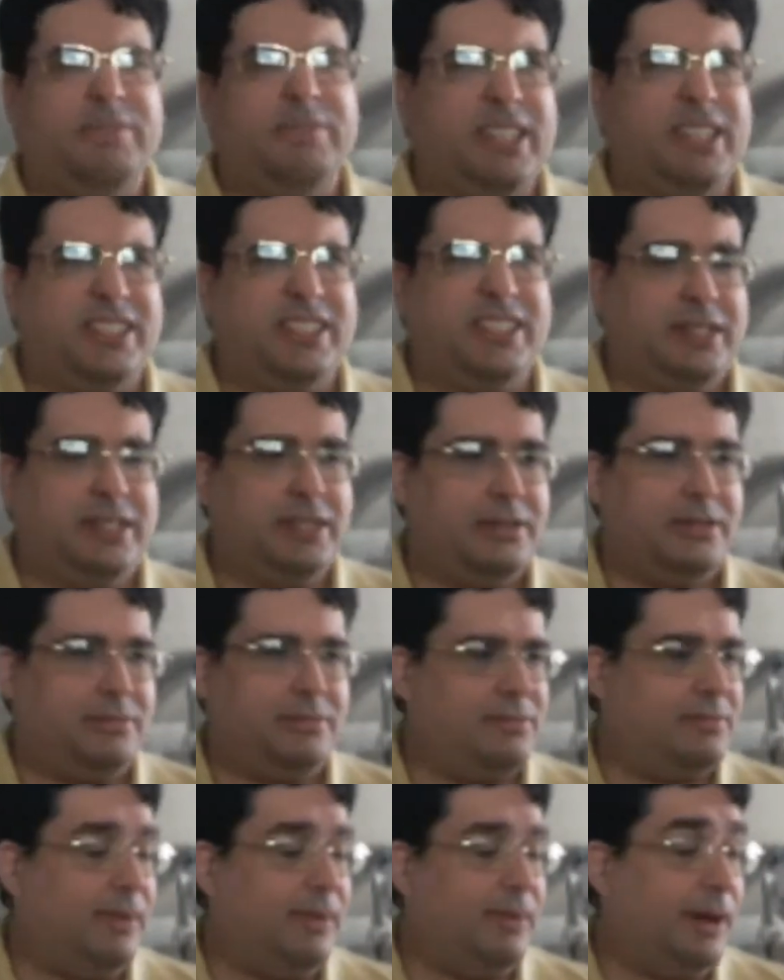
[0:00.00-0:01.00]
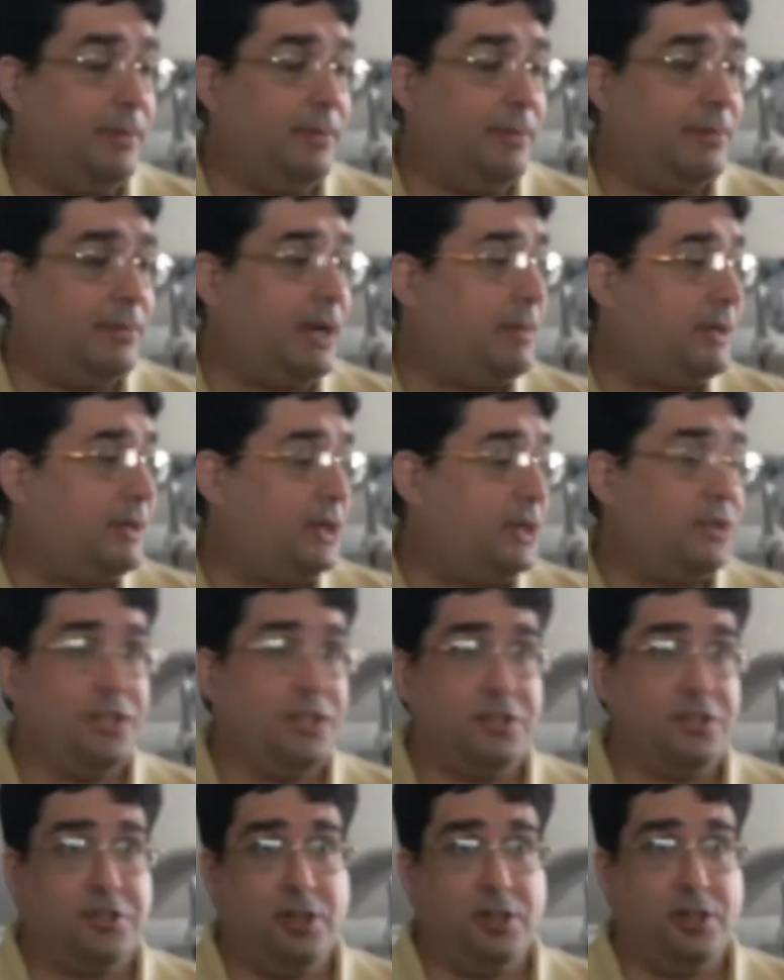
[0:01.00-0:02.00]
Sorry, my
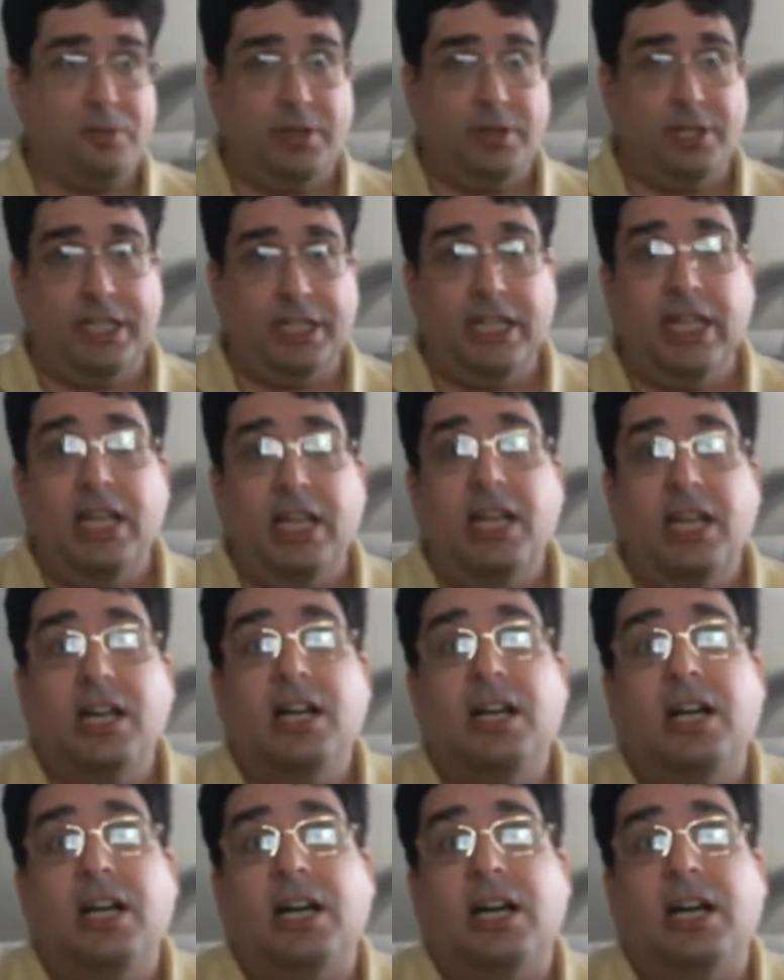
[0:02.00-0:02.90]
nose has to start running.